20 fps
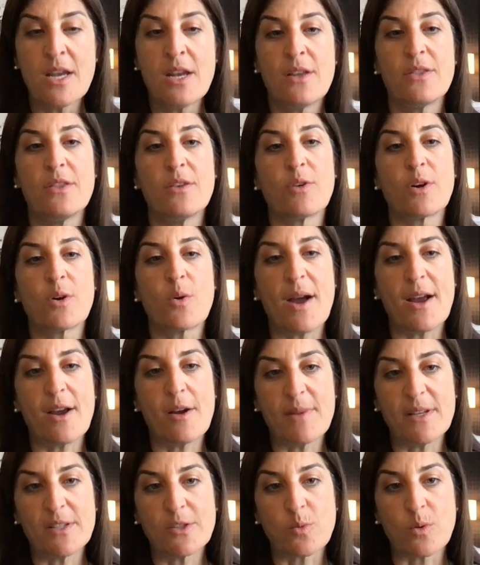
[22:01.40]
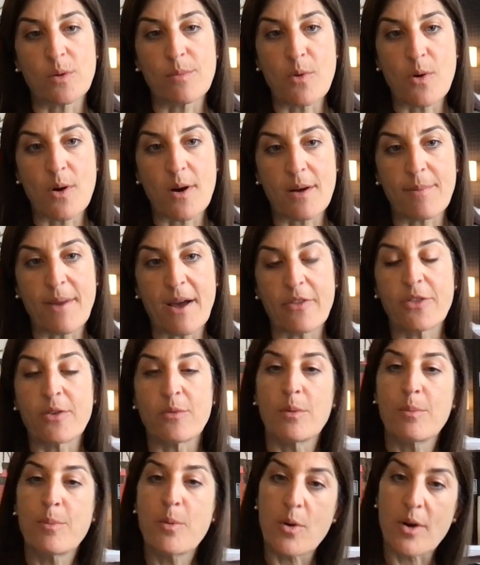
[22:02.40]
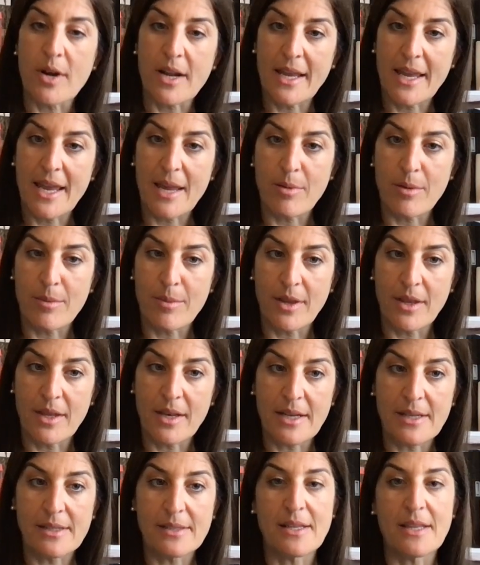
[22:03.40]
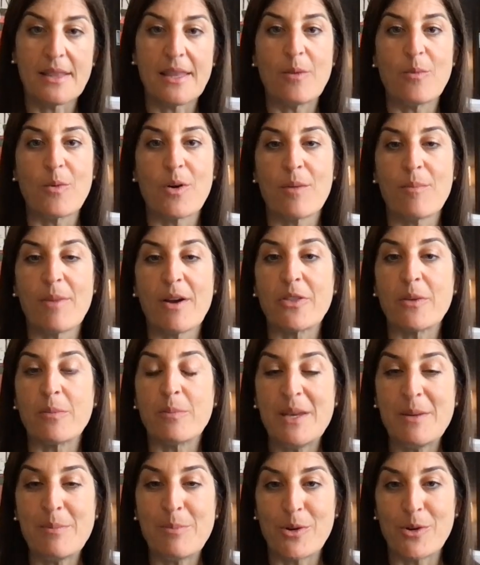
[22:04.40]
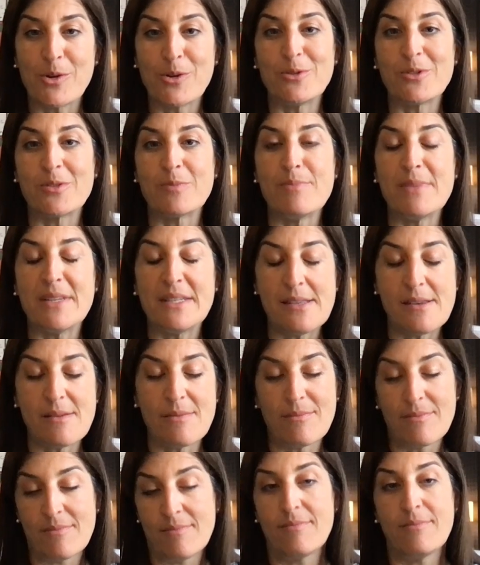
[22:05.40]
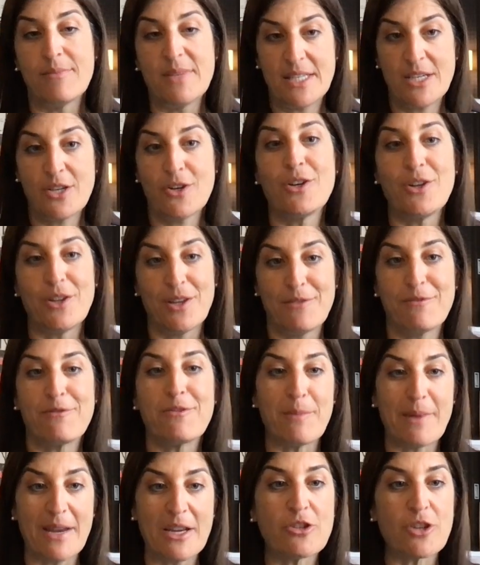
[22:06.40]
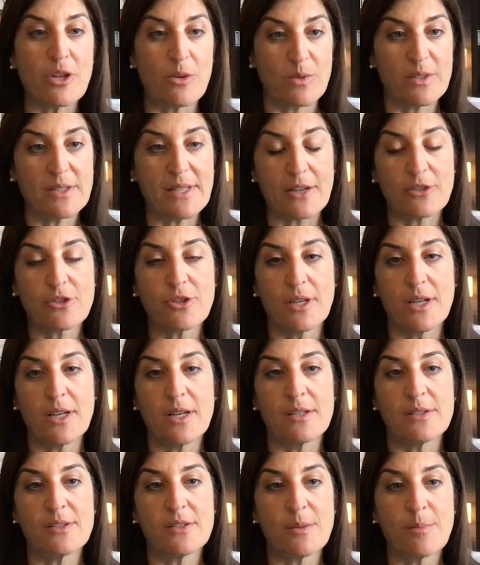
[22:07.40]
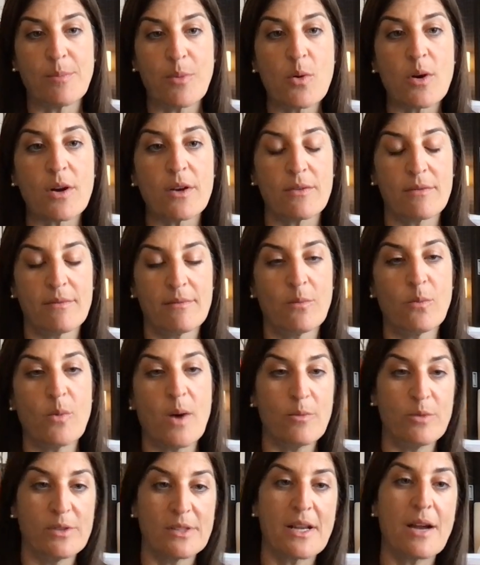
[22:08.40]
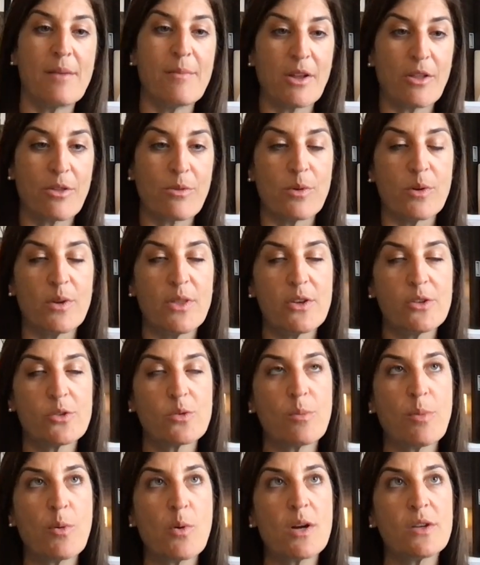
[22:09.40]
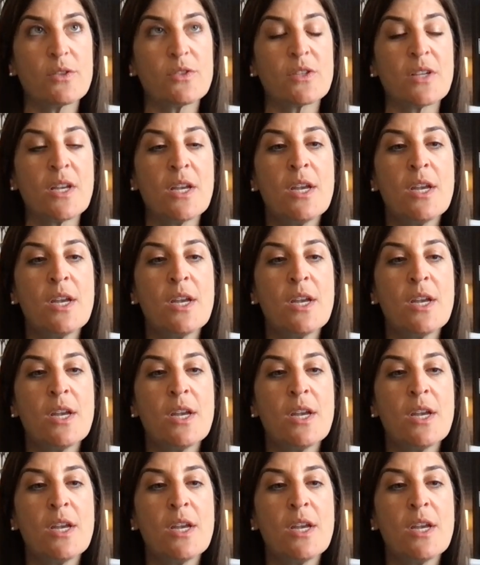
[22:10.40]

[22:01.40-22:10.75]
The requirements were more about the reporting capabilities than they were about the people whose material information was actually going to support what was coming through in those reports.